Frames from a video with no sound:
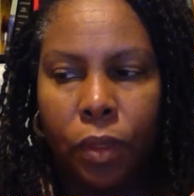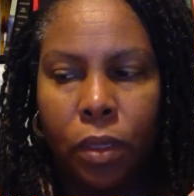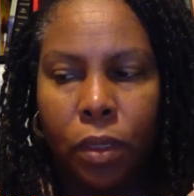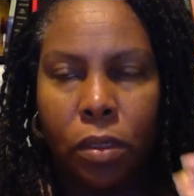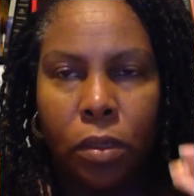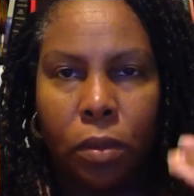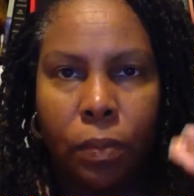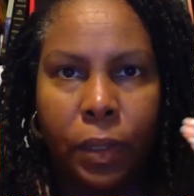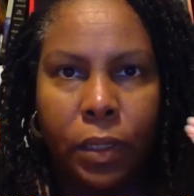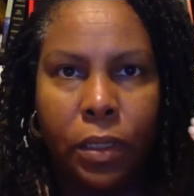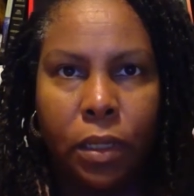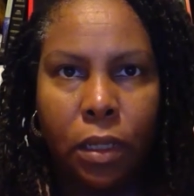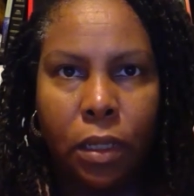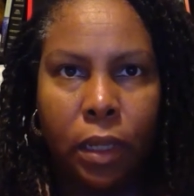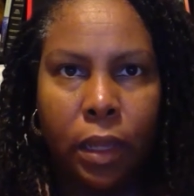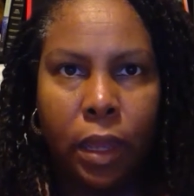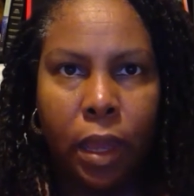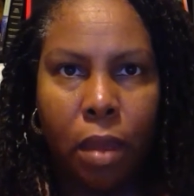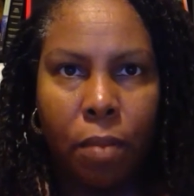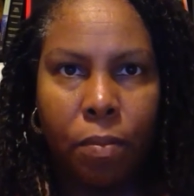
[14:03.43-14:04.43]
So
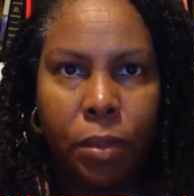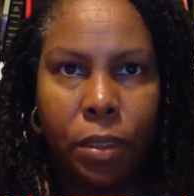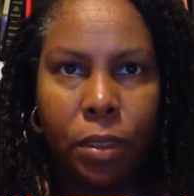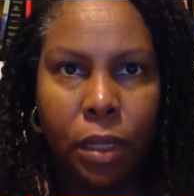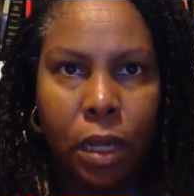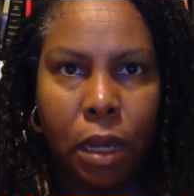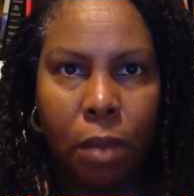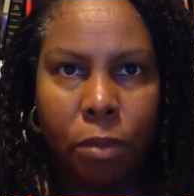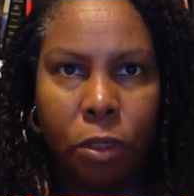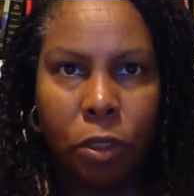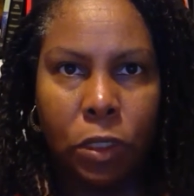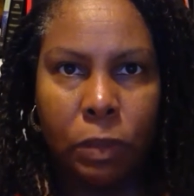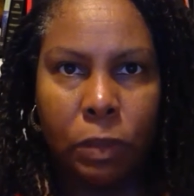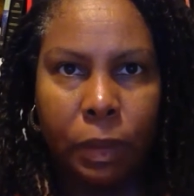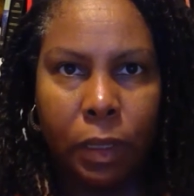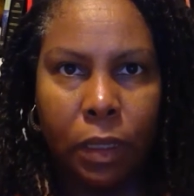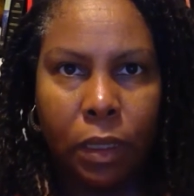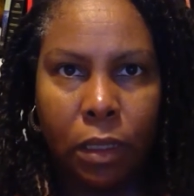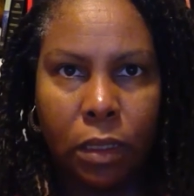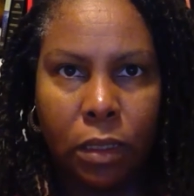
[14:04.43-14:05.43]
basically, how much time you
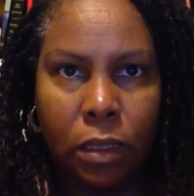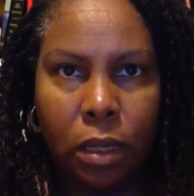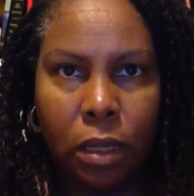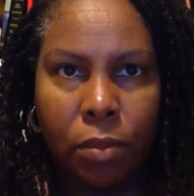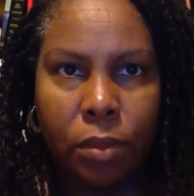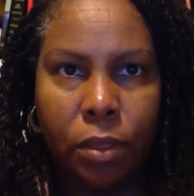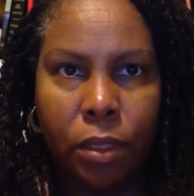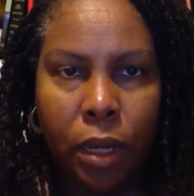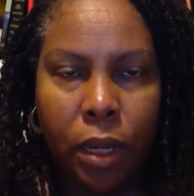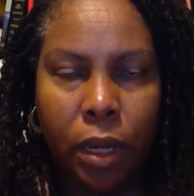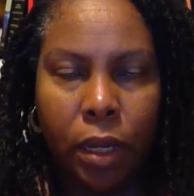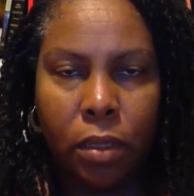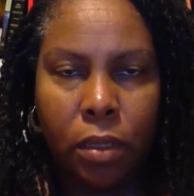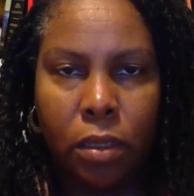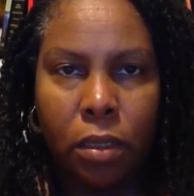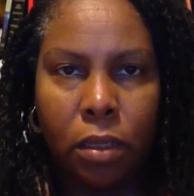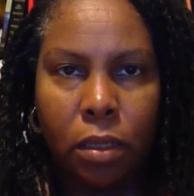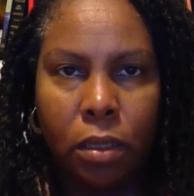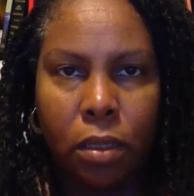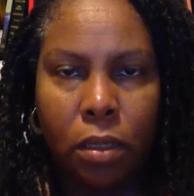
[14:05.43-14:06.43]
spend in the
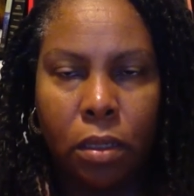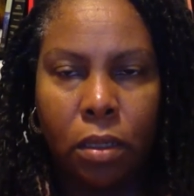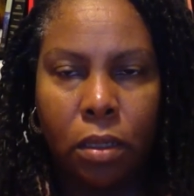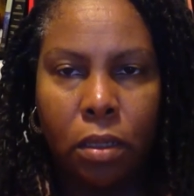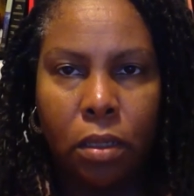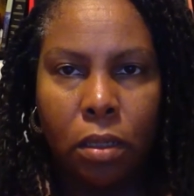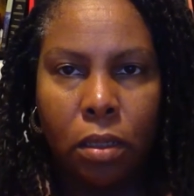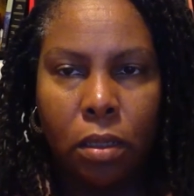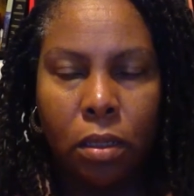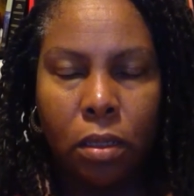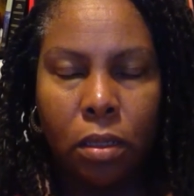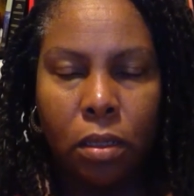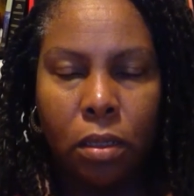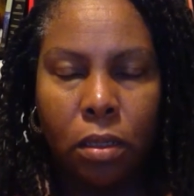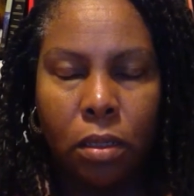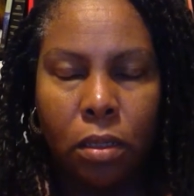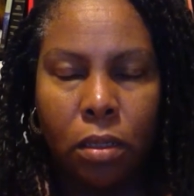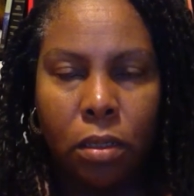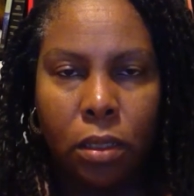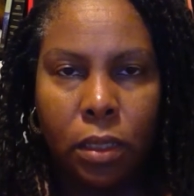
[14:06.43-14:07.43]
subject
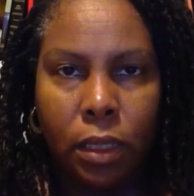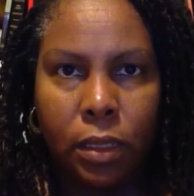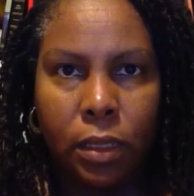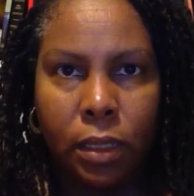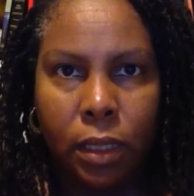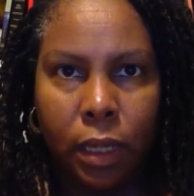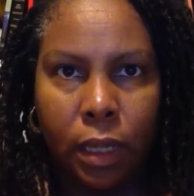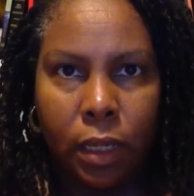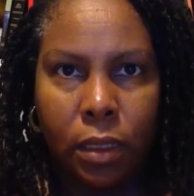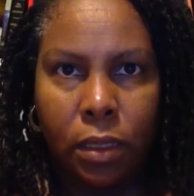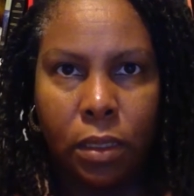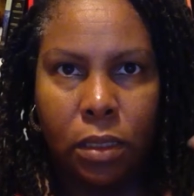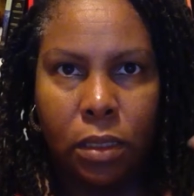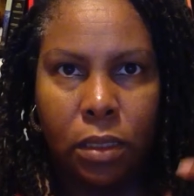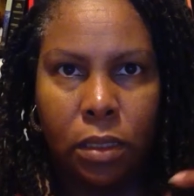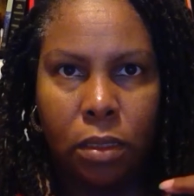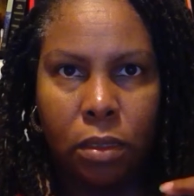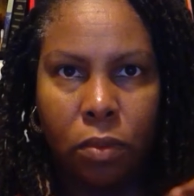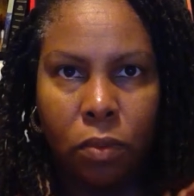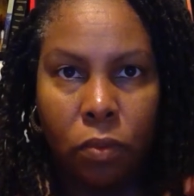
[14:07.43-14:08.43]

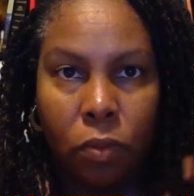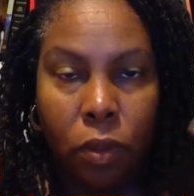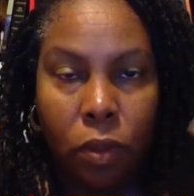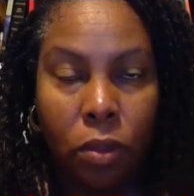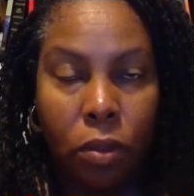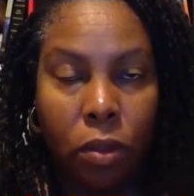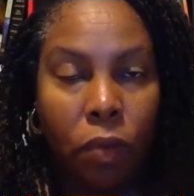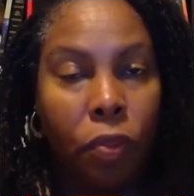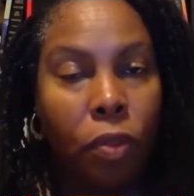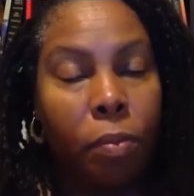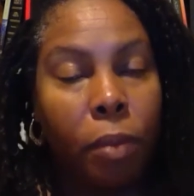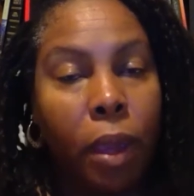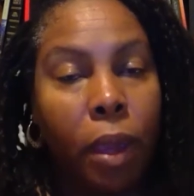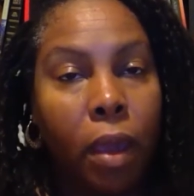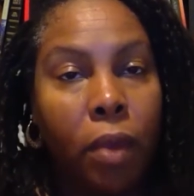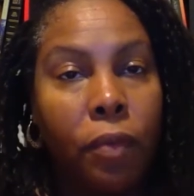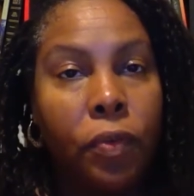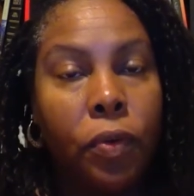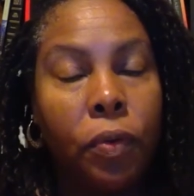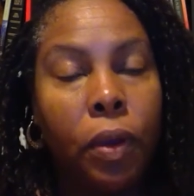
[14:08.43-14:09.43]
dictates whether you give them a
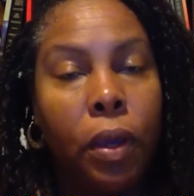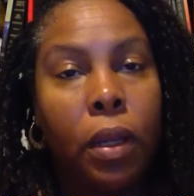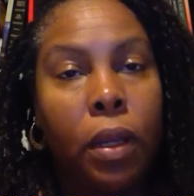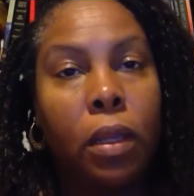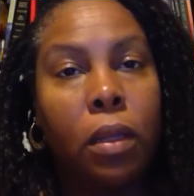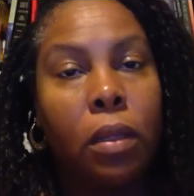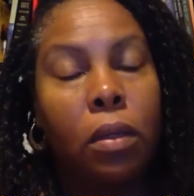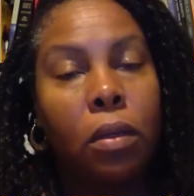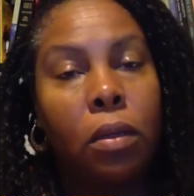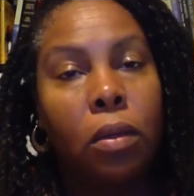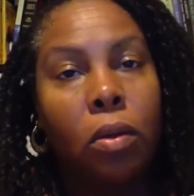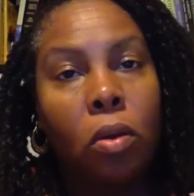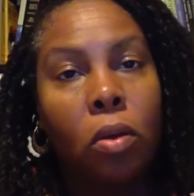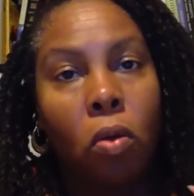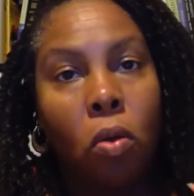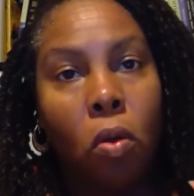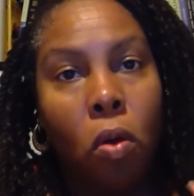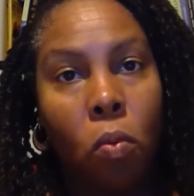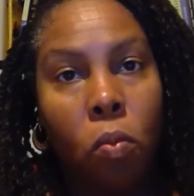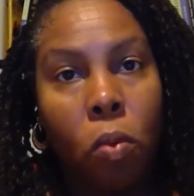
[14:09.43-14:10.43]
half credit
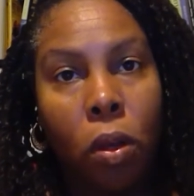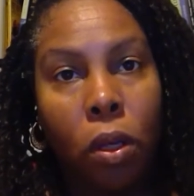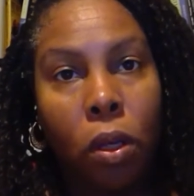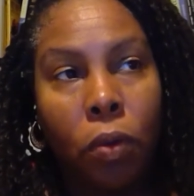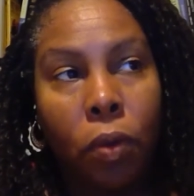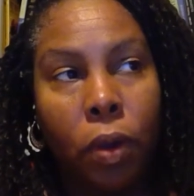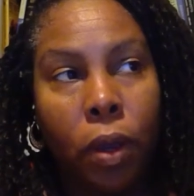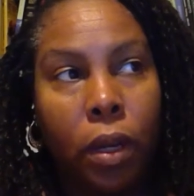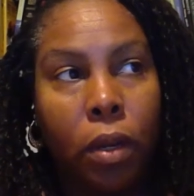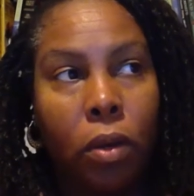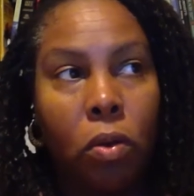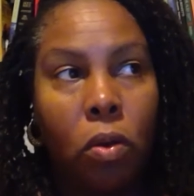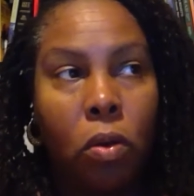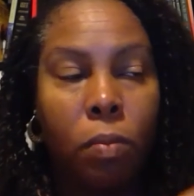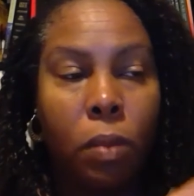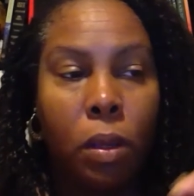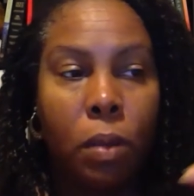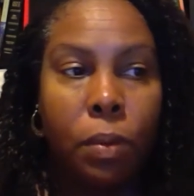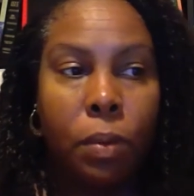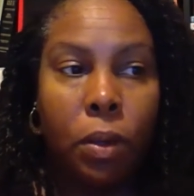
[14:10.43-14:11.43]
or 1 credit, or
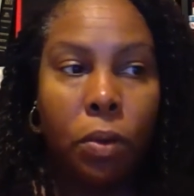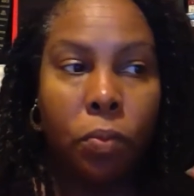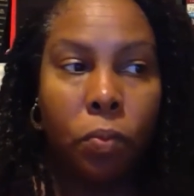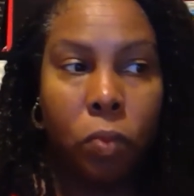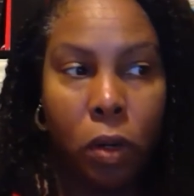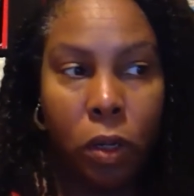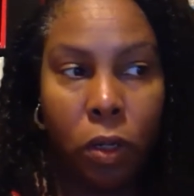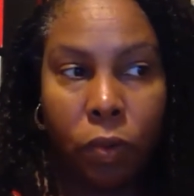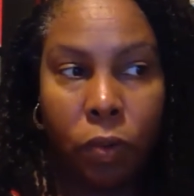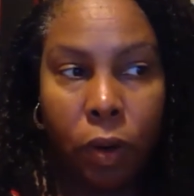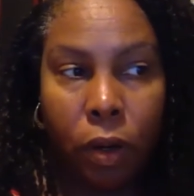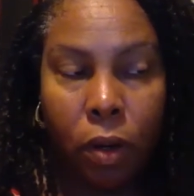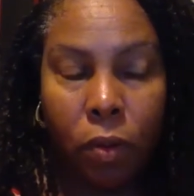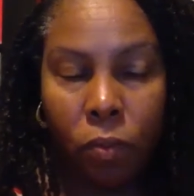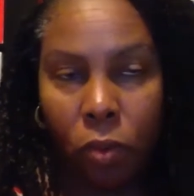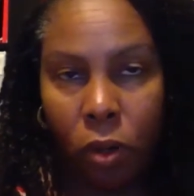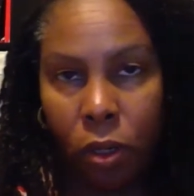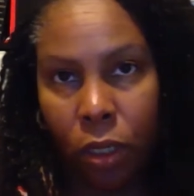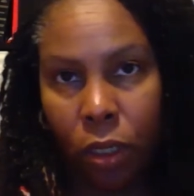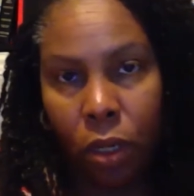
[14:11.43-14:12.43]
maybe 1 credit
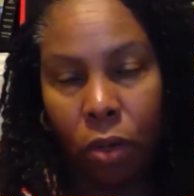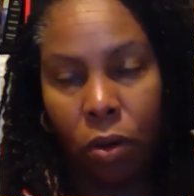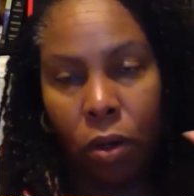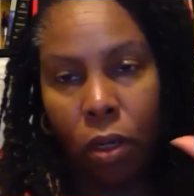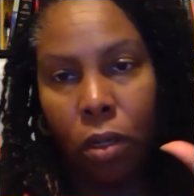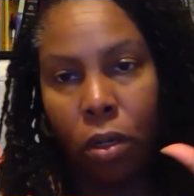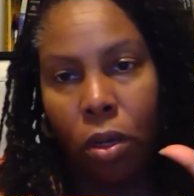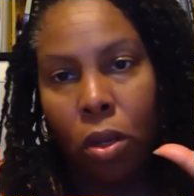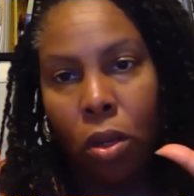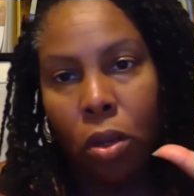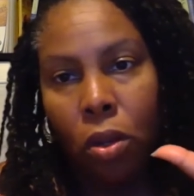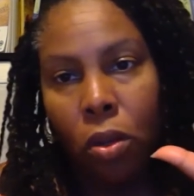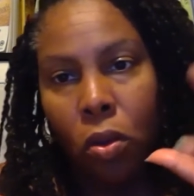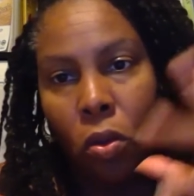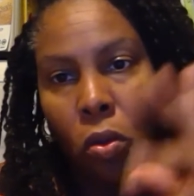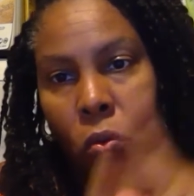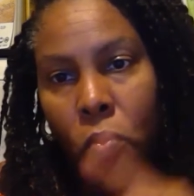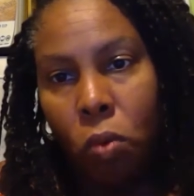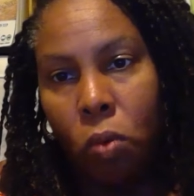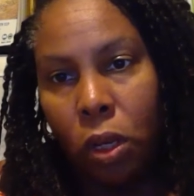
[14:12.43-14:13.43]
1 year and
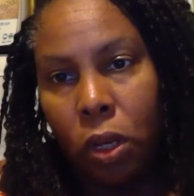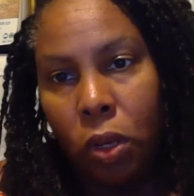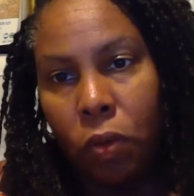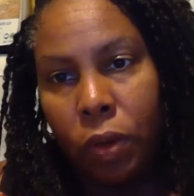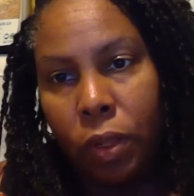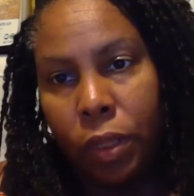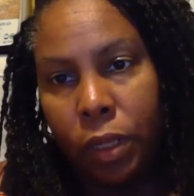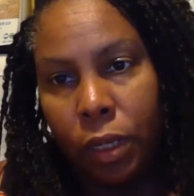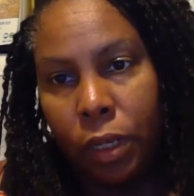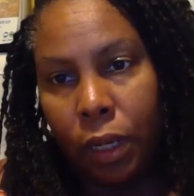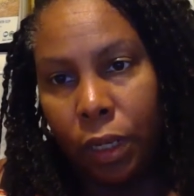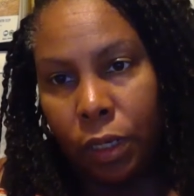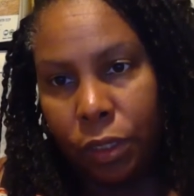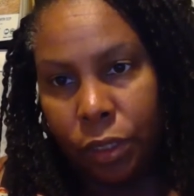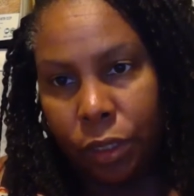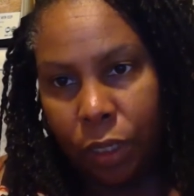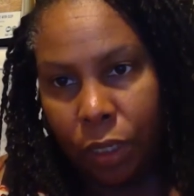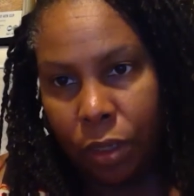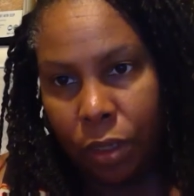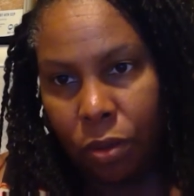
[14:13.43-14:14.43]
1 credit the
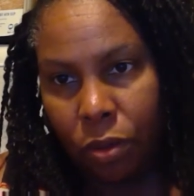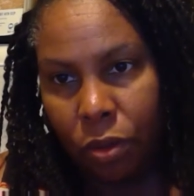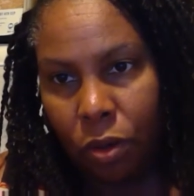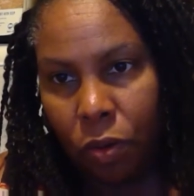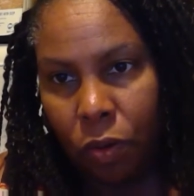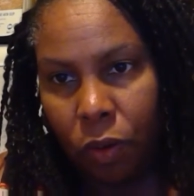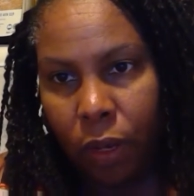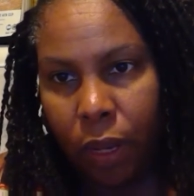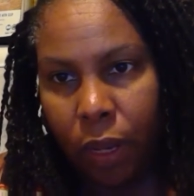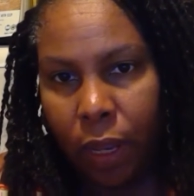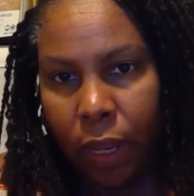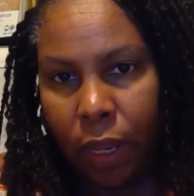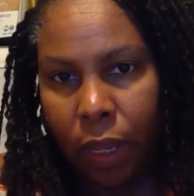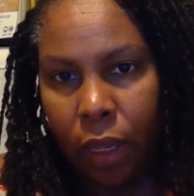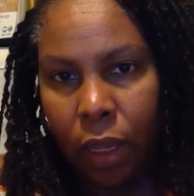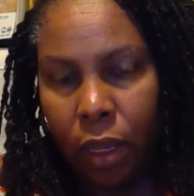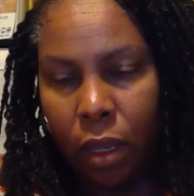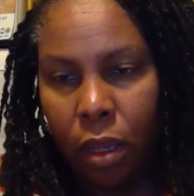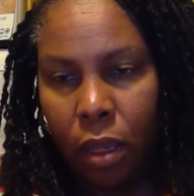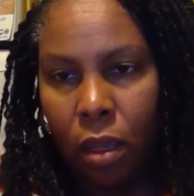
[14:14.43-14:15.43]
next year.
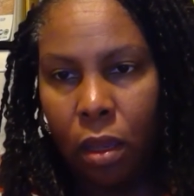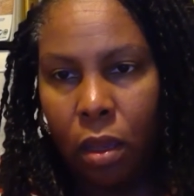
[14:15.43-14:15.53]
Okay.